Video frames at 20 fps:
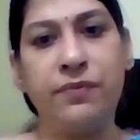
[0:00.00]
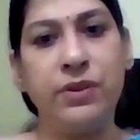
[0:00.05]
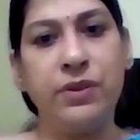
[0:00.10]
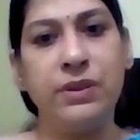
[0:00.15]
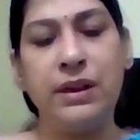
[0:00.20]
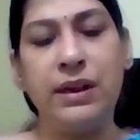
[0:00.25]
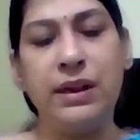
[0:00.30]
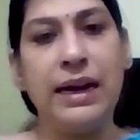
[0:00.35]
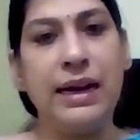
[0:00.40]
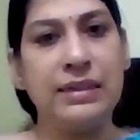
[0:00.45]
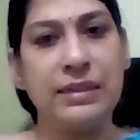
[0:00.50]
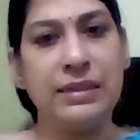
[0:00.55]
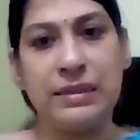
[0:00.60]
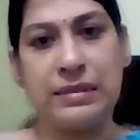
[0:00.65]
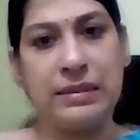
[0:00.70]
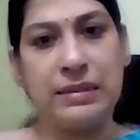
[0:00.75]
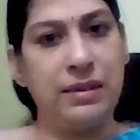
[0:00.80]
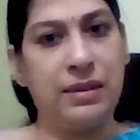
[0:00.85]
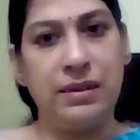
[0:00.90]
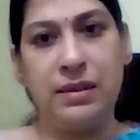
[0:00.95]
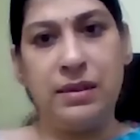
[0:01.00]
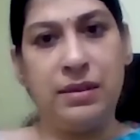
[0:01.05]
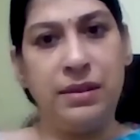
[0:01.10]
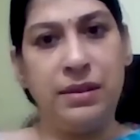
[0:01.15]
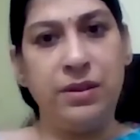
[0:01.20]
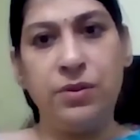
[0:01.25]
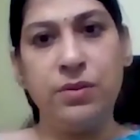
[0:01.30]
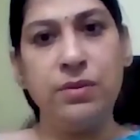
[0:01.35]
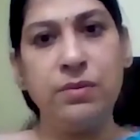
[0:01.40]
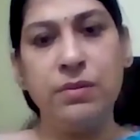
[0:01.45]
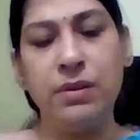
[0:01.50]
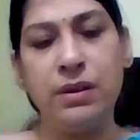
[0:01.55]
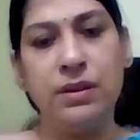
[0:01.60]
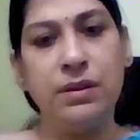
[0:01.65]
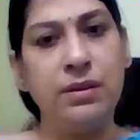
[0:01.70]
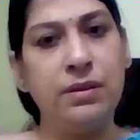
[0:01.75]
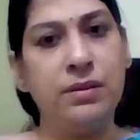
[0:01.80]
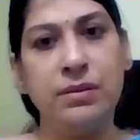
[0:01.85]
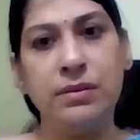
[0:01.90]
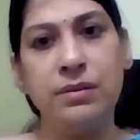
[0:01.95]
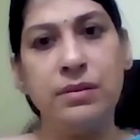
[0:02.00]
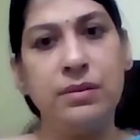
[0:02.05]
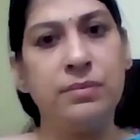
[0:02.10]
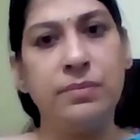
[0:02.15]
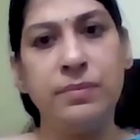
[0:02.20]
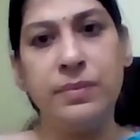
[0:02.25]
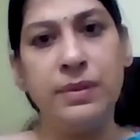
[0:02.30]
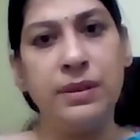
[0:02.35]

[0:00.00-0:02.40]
for the last, 4